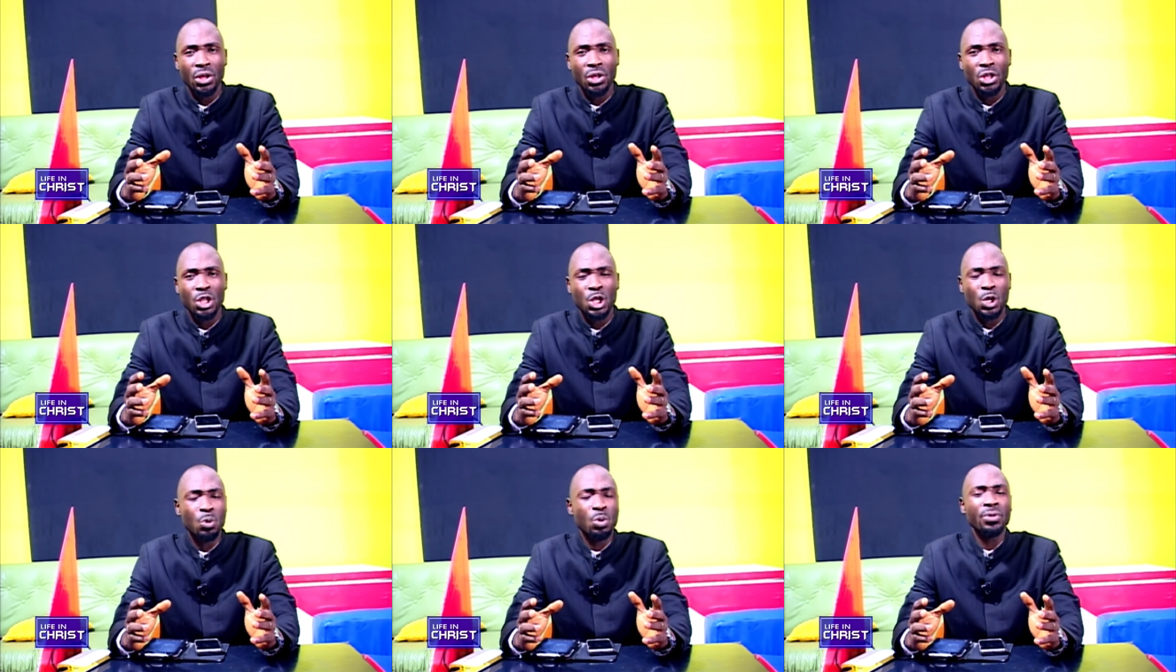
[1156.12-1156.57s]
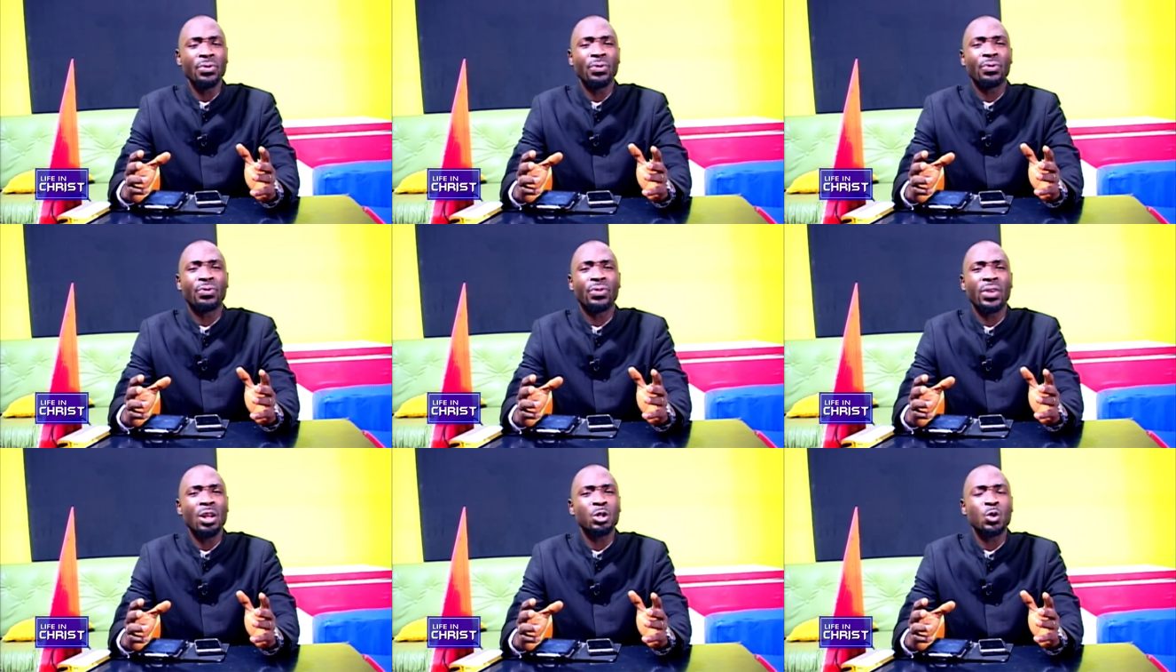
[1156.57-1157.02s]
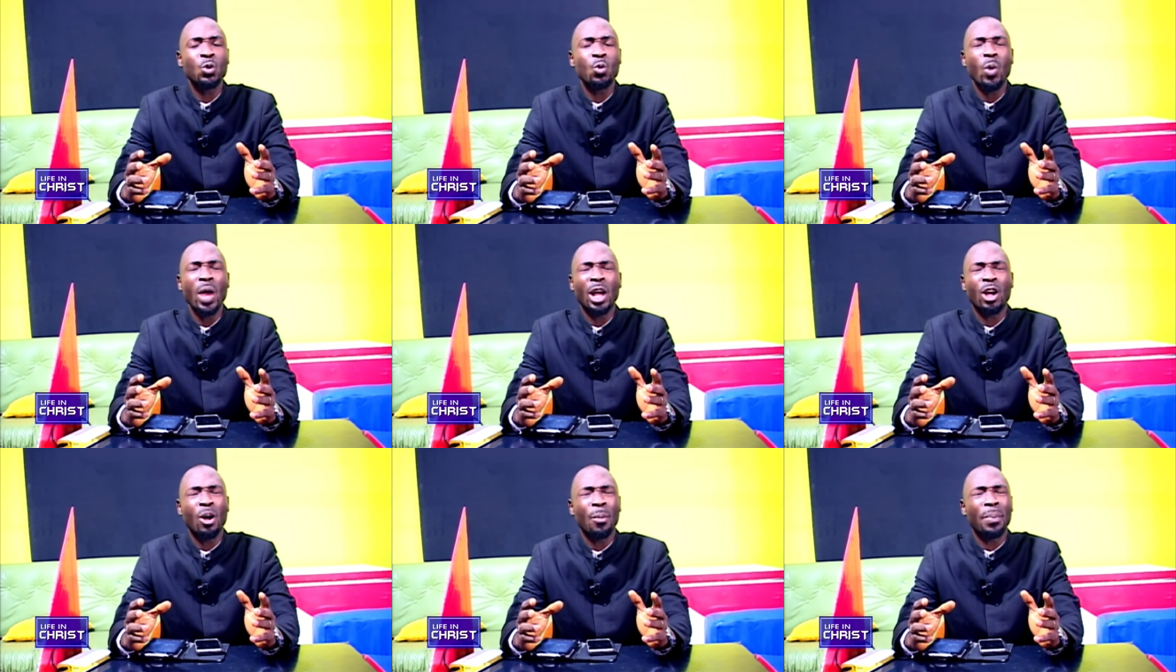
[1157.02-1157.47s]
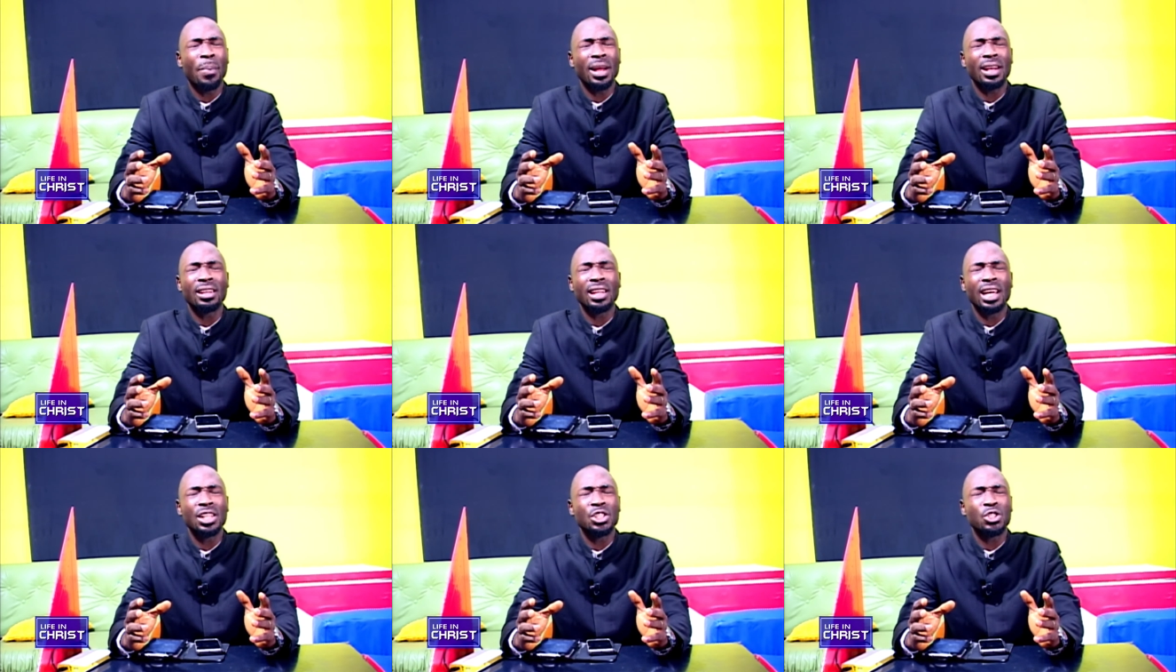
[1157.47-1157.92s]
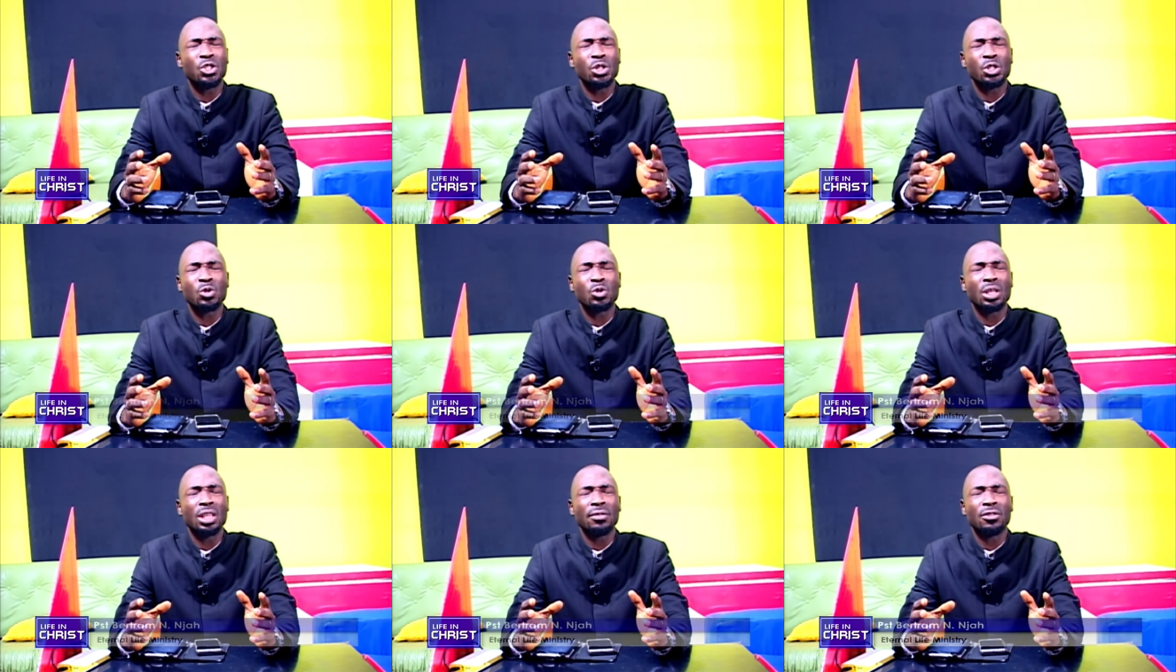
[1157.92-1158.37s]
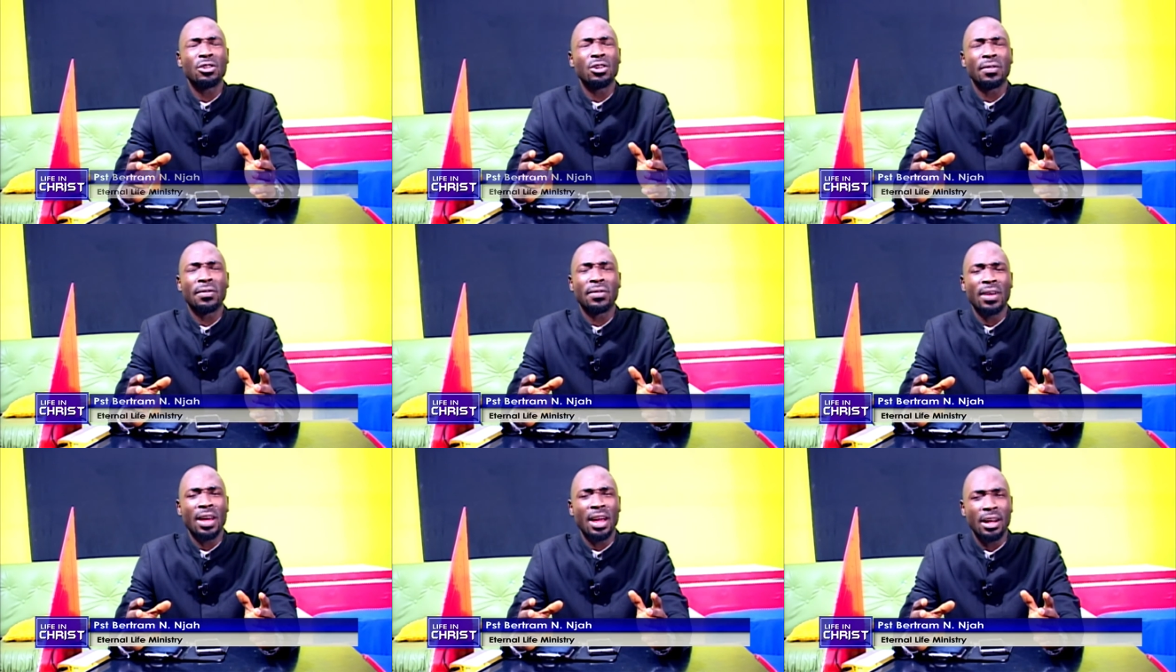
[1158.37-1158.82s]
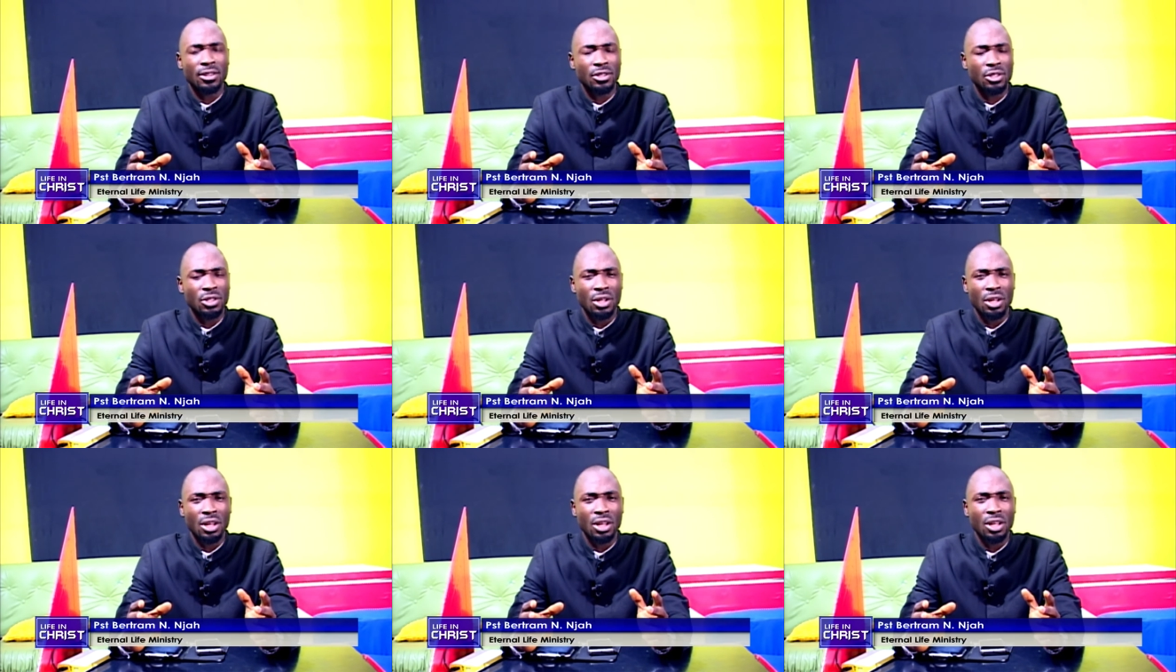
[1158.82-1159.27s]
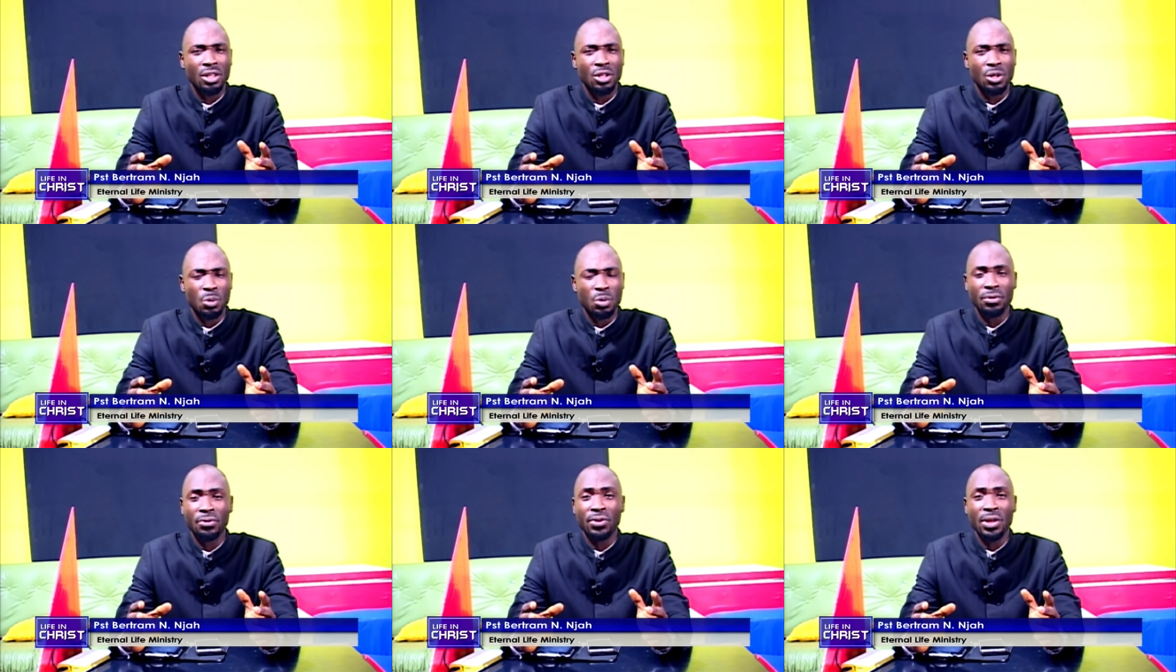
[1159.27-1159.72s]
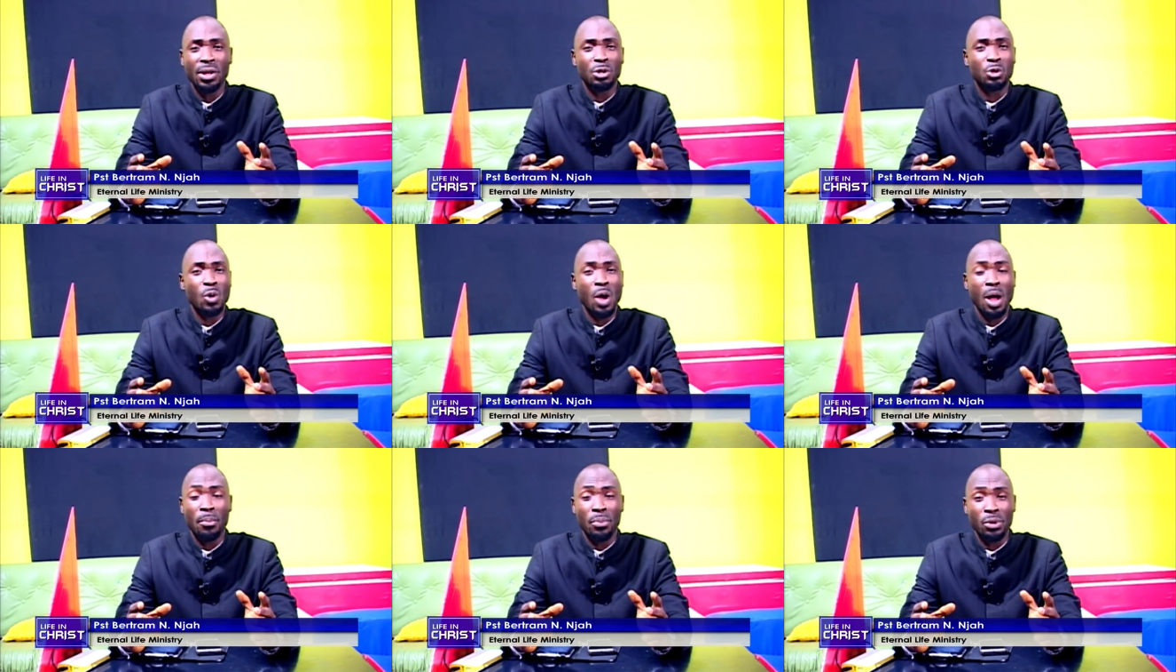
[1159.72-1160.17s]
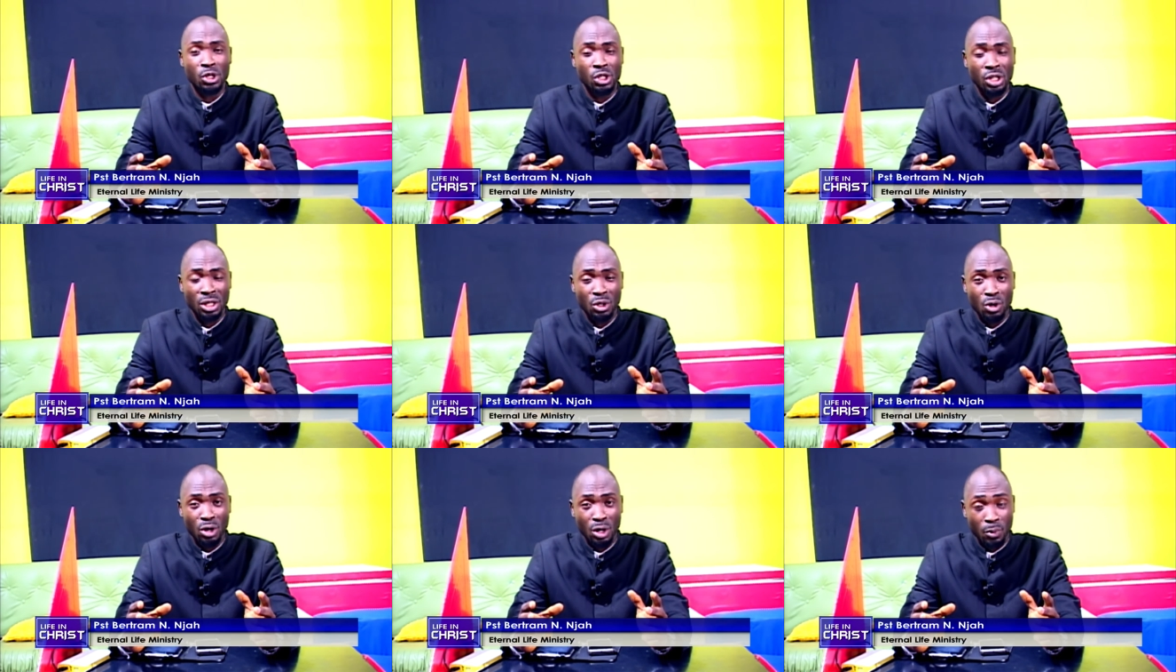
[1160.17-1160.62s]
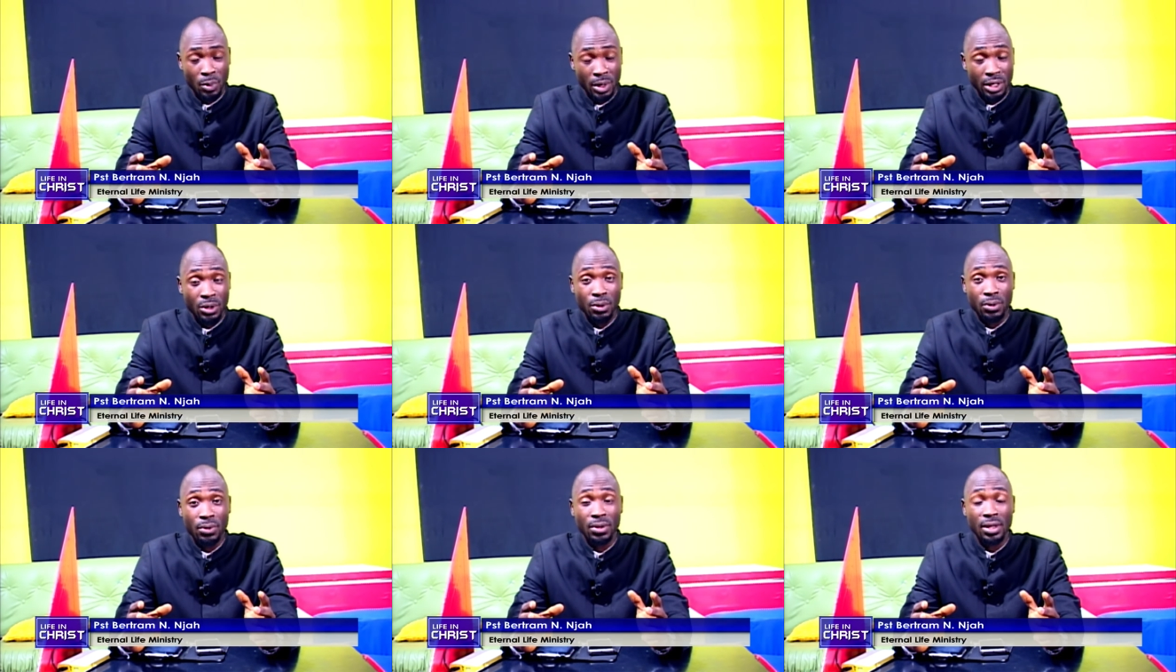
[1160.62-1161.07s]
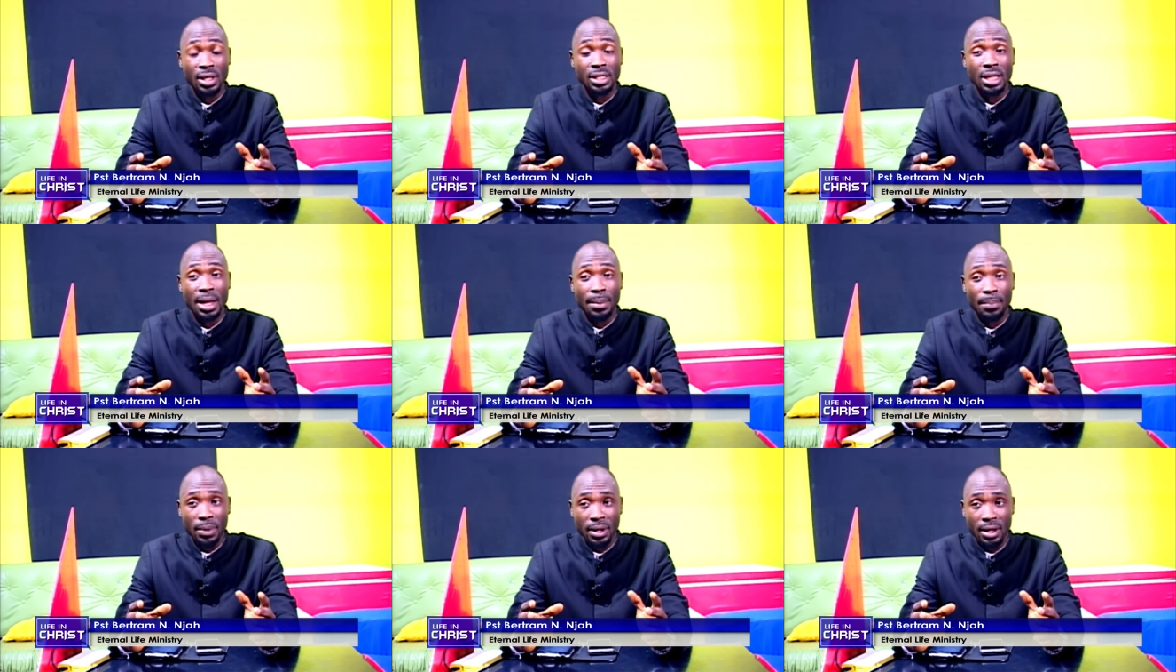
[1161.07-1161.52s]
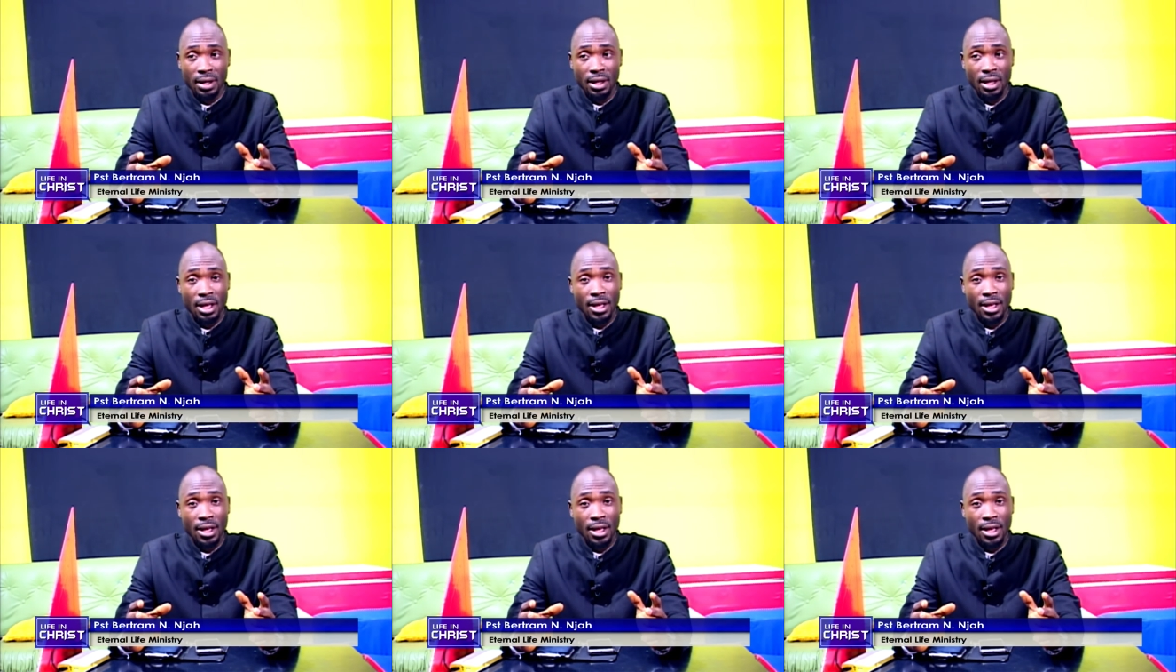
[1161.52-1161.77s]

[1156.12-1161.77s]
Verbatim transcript: You won't fail to wake up at night just to give God thanks. You won't fail to appreciate God when good things happen.